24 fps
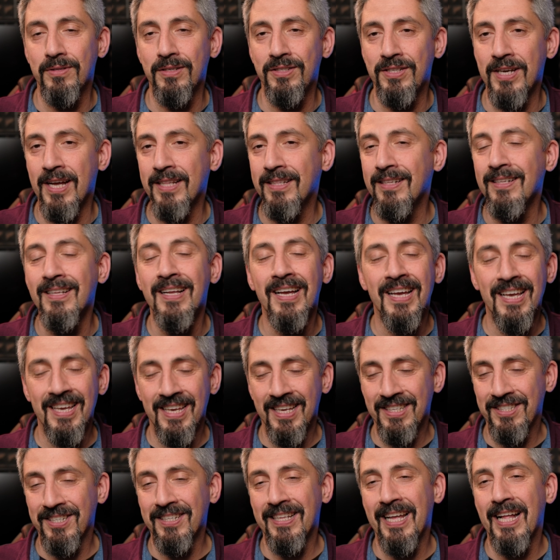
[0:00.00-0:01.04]
channel.
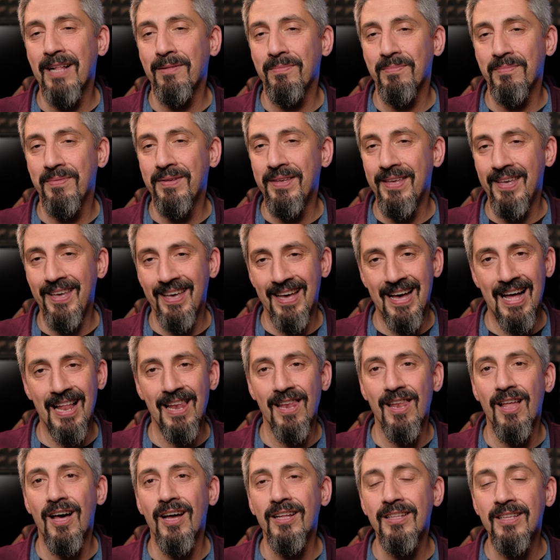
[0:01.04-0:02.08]
It's going to help me a
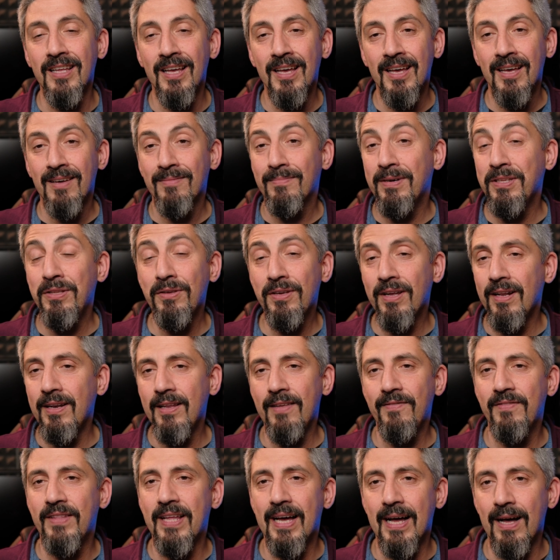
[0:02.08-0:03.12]
lot, but you can
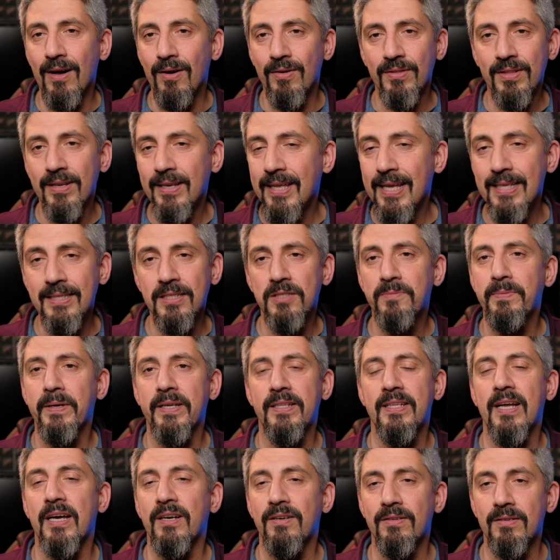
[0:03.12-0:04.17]
leave now. The lens is
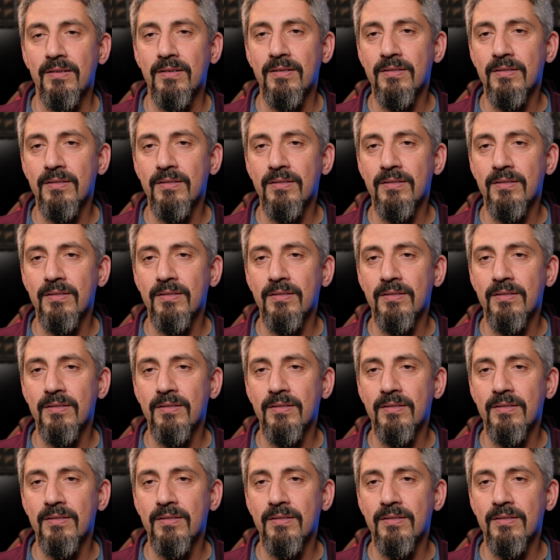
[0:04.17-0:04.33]
spectacular.